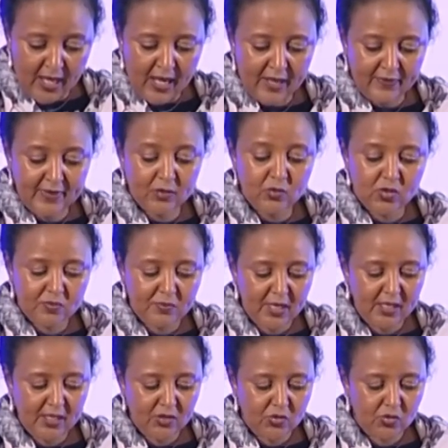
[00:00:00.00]
and that was
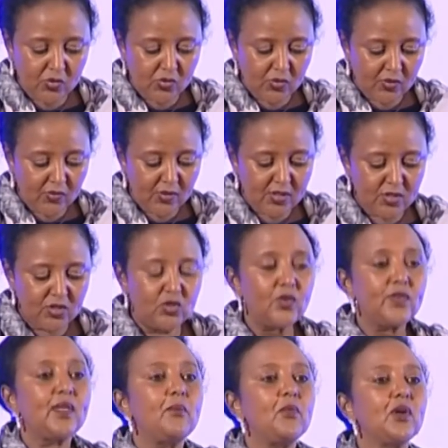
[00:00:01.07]
mainly due to increased
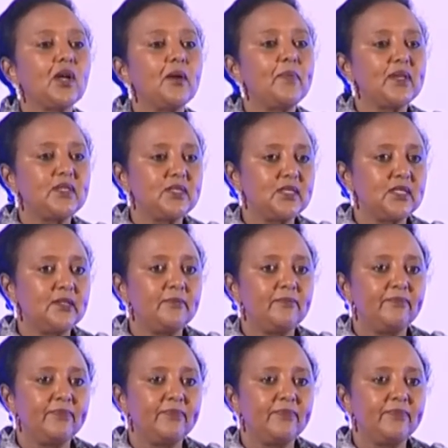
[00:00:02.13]
geothermal capacity.